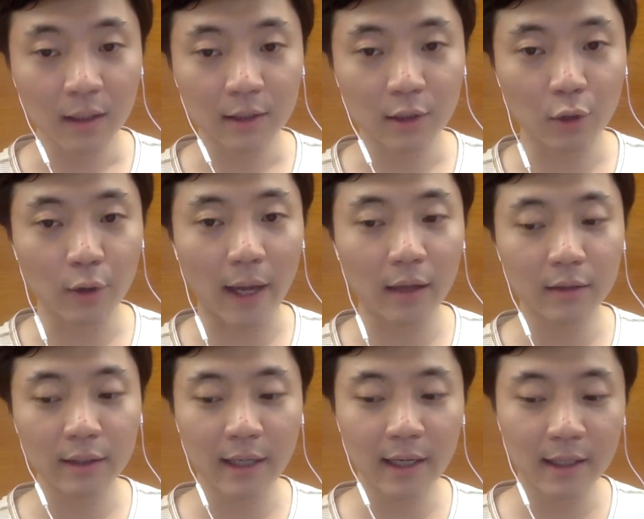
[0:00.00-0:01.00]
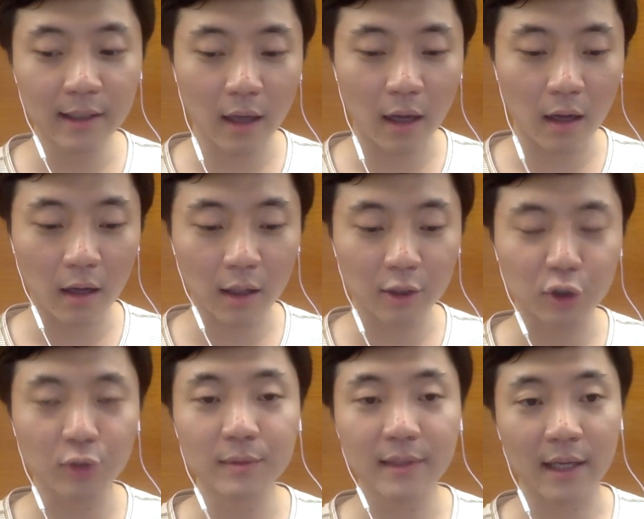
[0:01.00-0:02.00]
So LDA
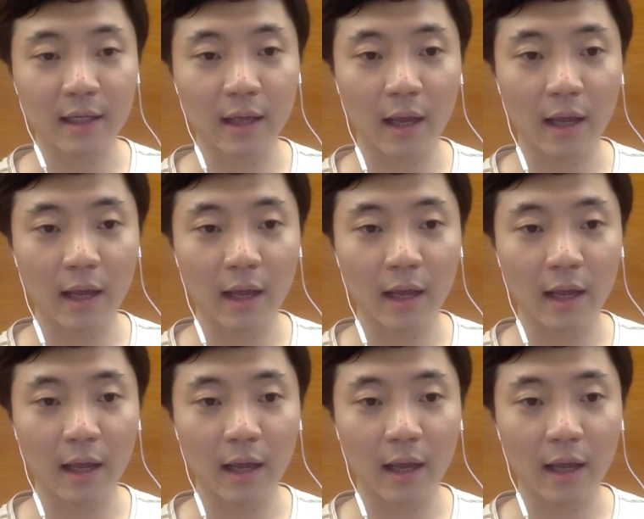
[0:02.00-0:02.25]
assumes that